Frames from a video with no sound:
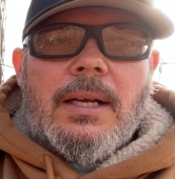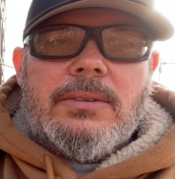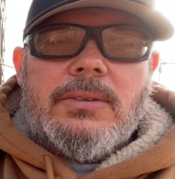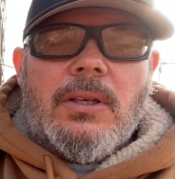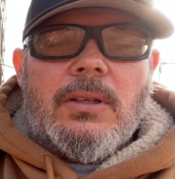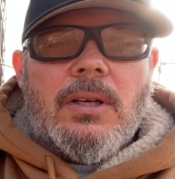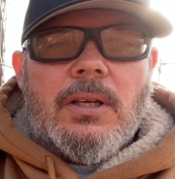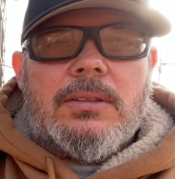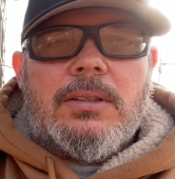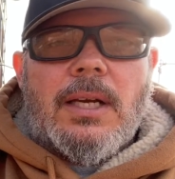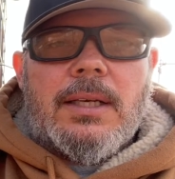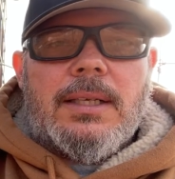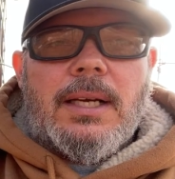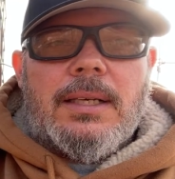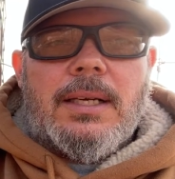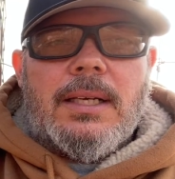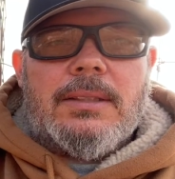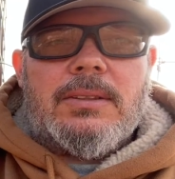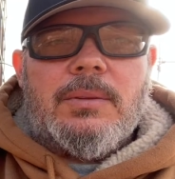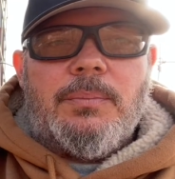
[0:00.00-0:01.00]
so it looks like I
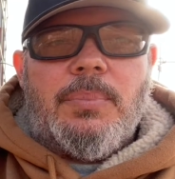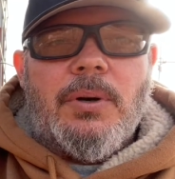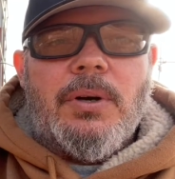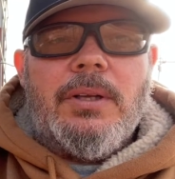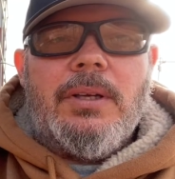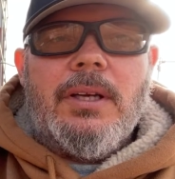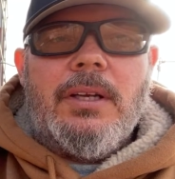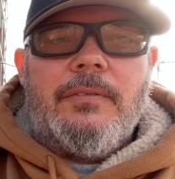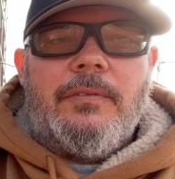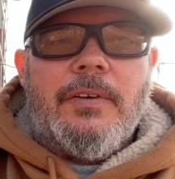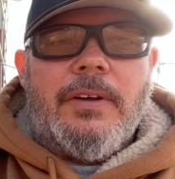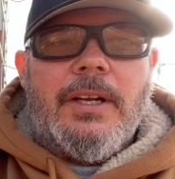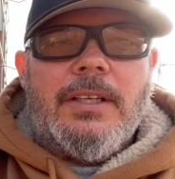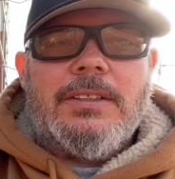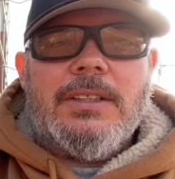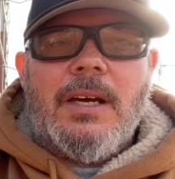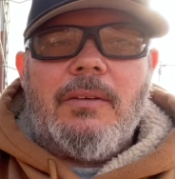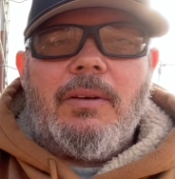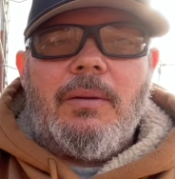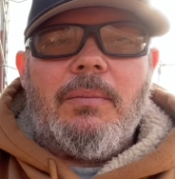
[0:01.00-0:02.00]
got some pretty good
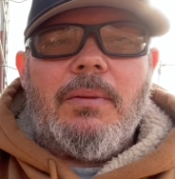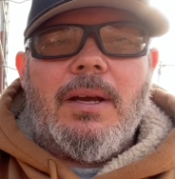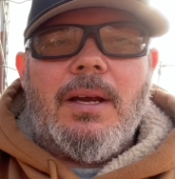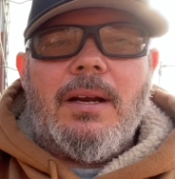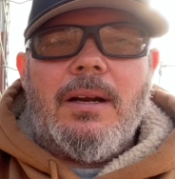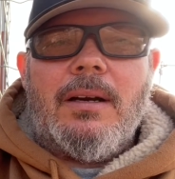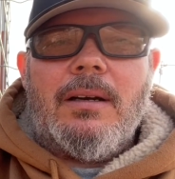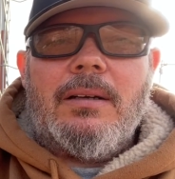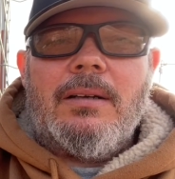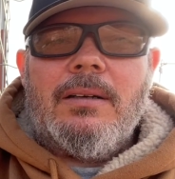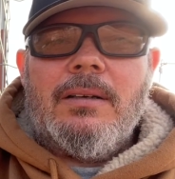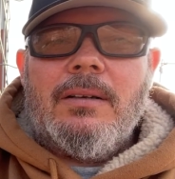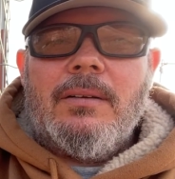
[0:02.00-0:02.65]
footage of him there.